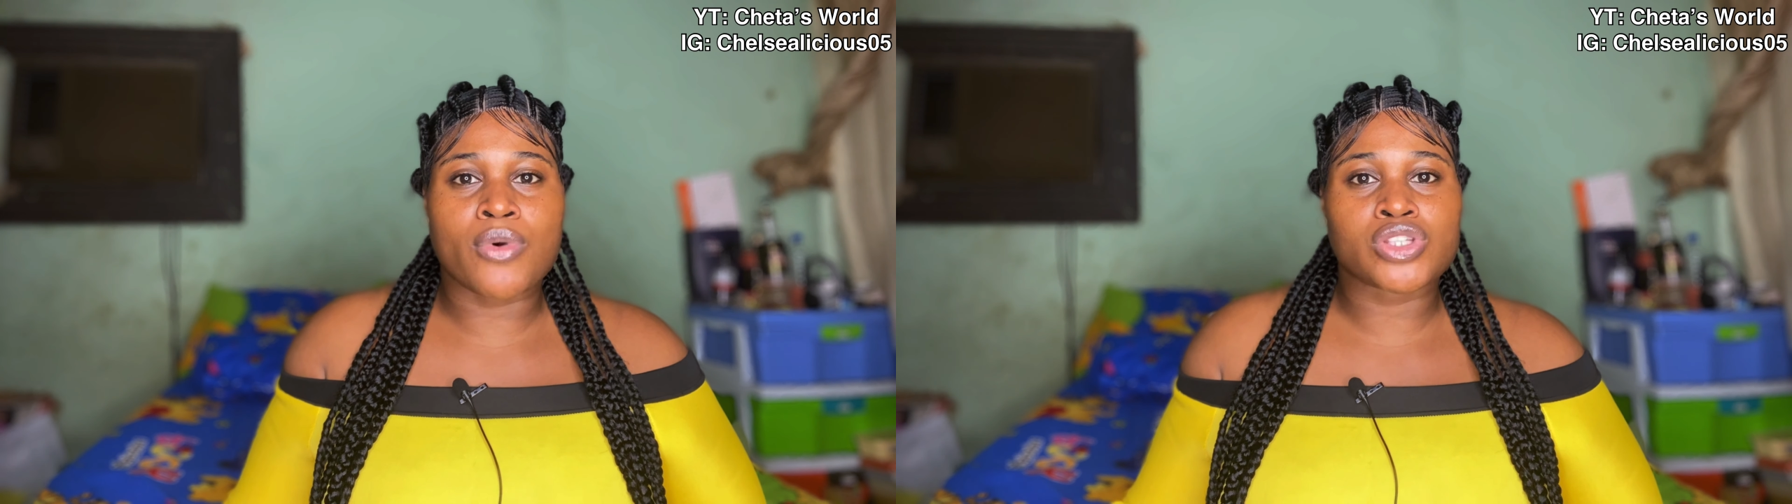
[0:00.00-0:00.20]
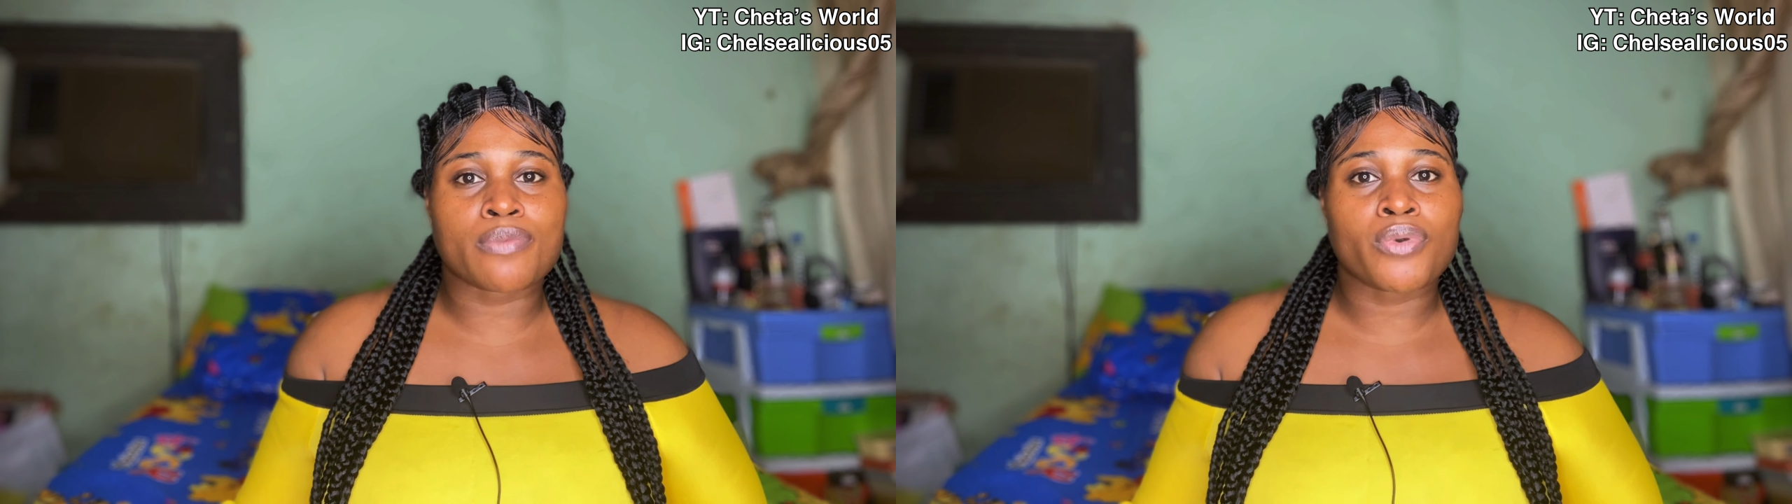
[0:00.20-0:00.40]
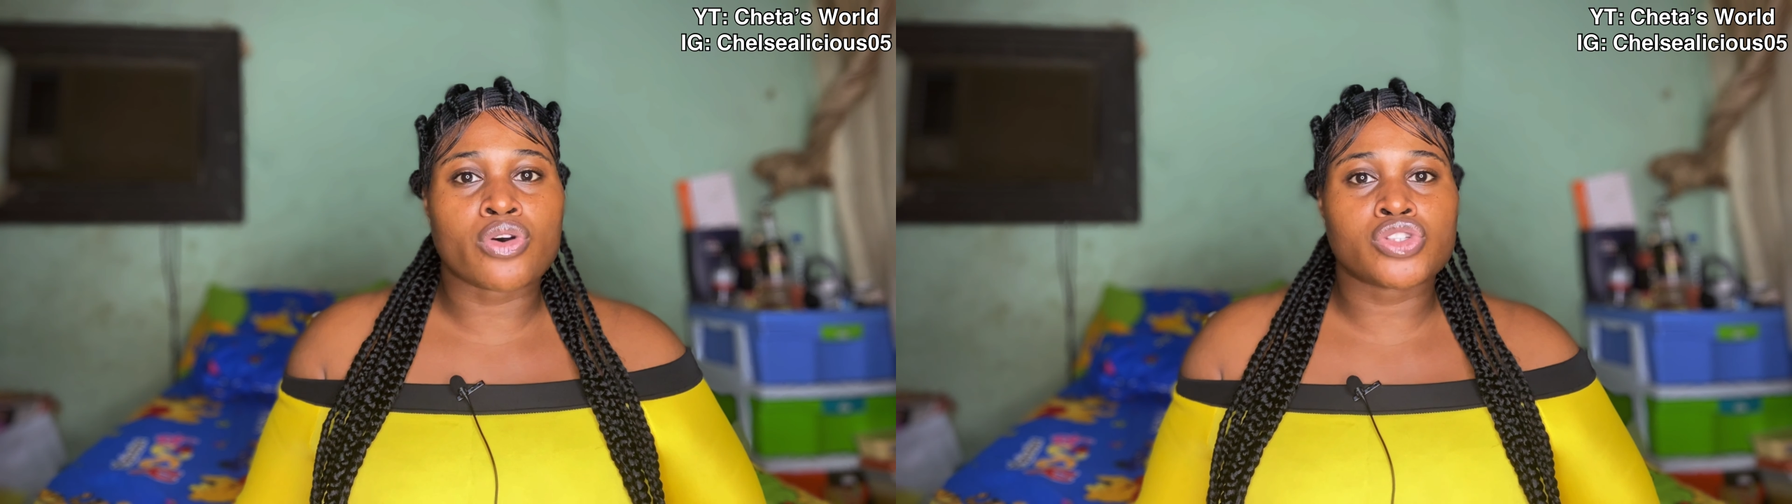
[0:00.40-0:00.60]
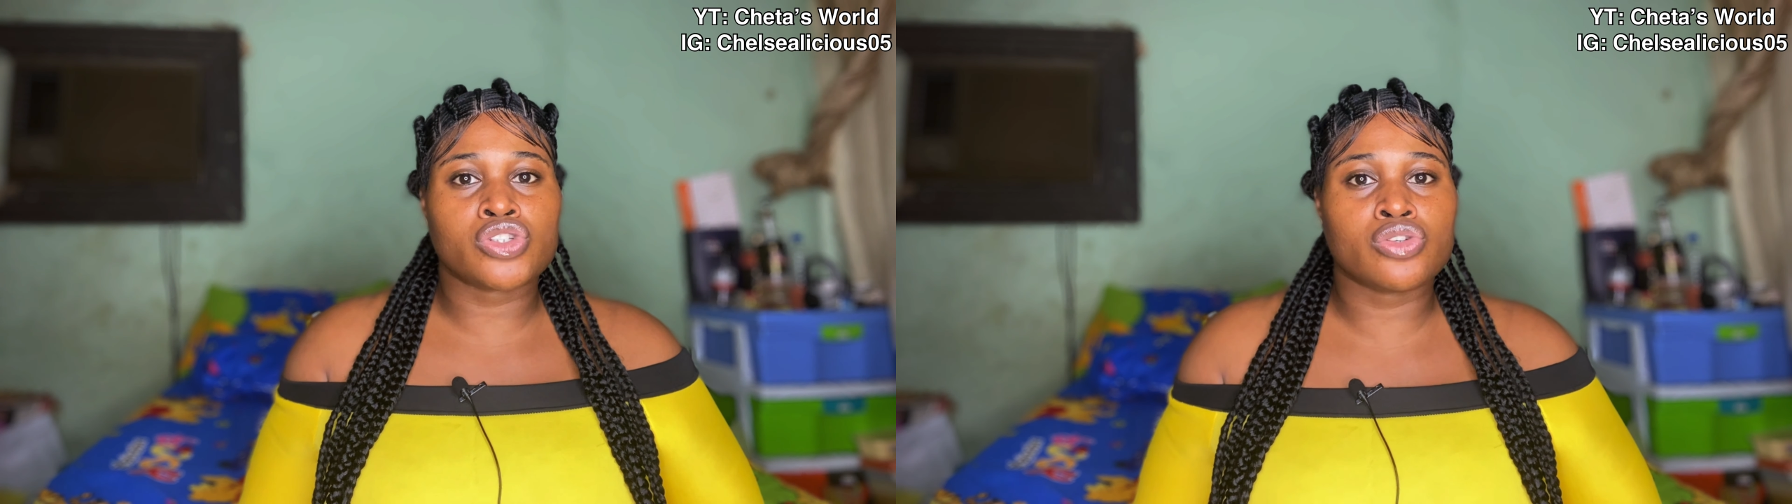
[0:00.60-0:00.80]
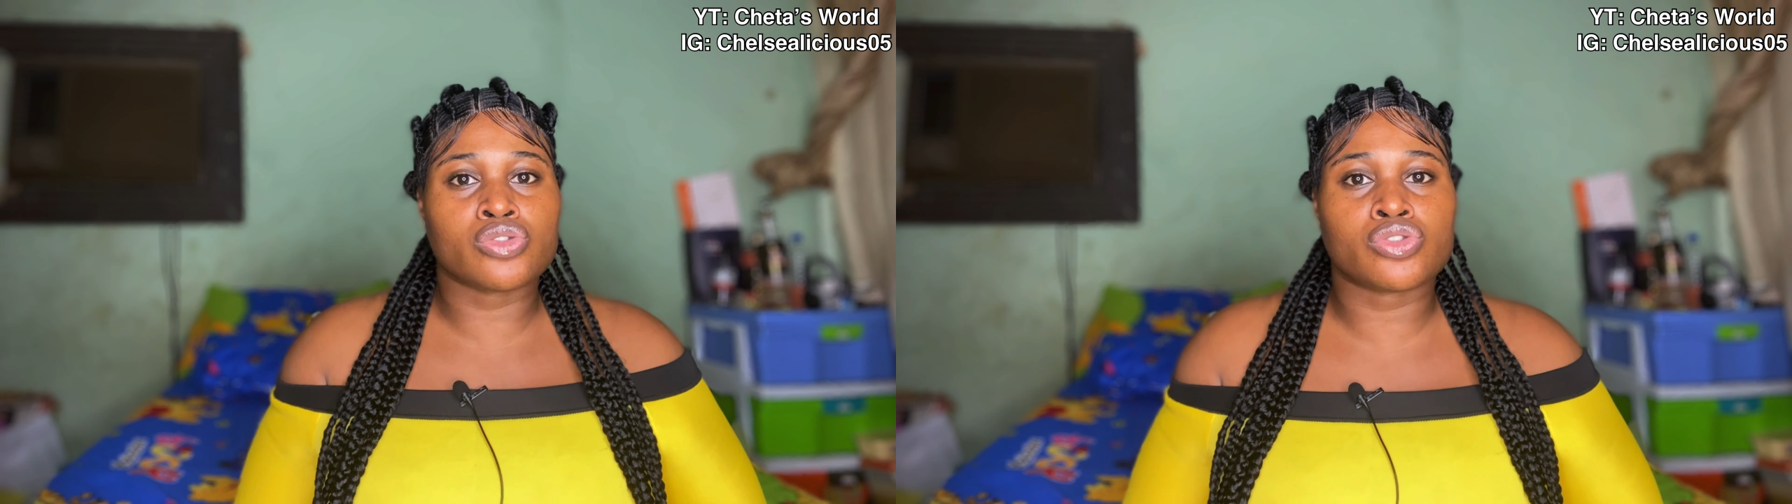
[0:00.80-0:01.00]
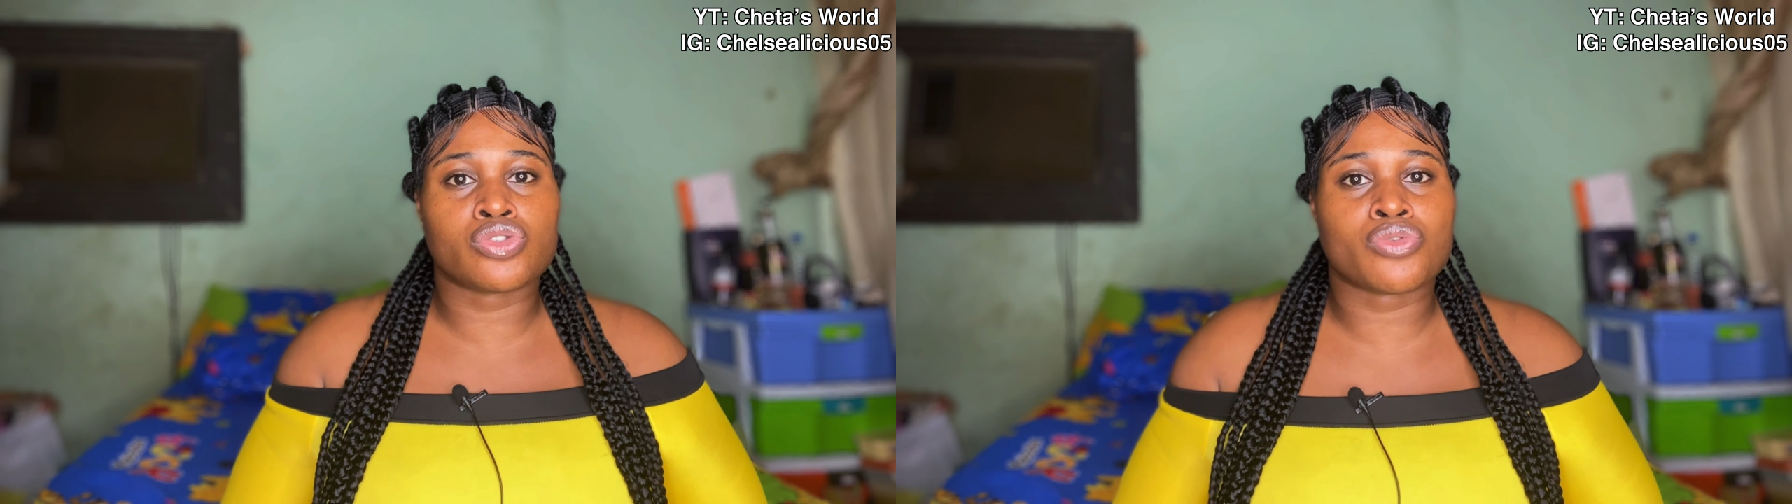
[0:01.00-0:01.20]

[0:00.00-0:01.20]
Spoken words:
was opportune